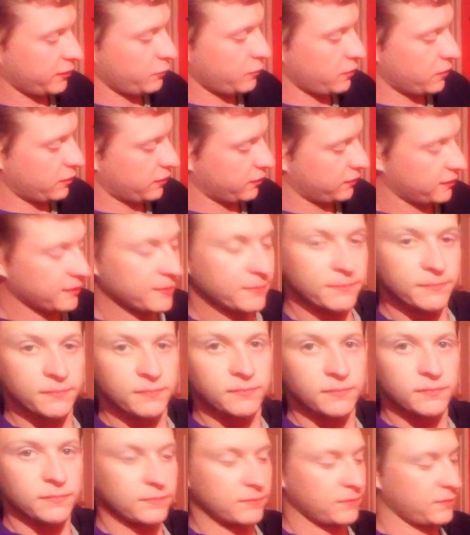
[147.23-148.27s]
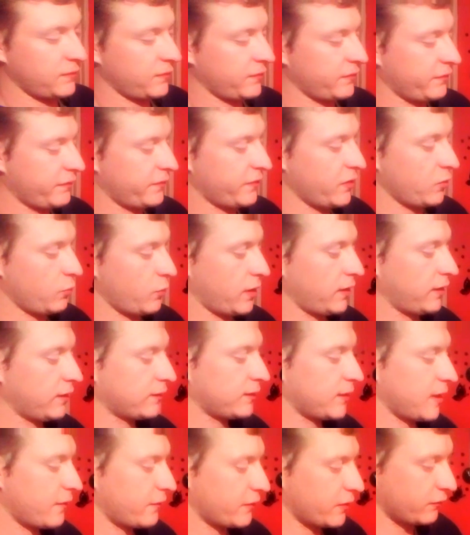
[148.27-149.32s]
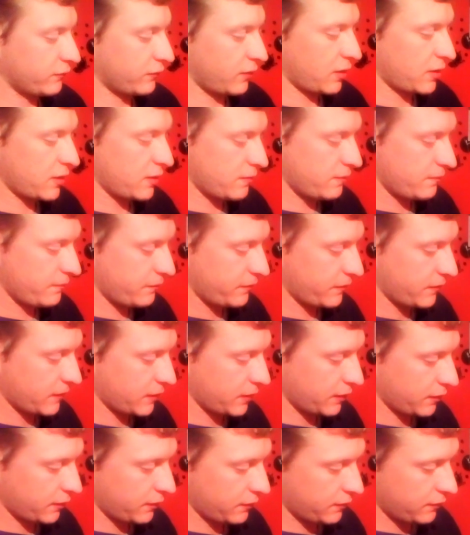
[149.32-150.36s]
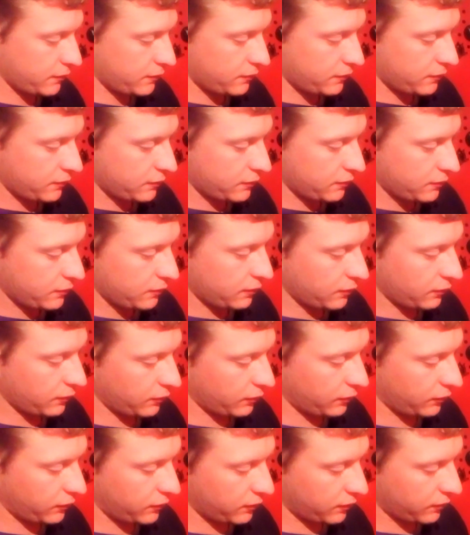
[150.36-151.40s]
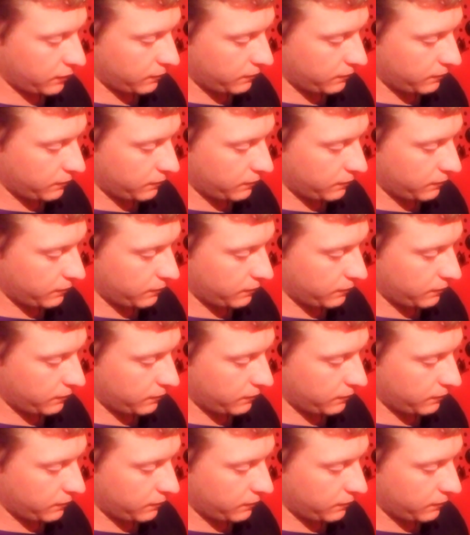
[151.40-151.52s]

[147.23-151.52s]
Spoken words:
works for the wind left and right, and the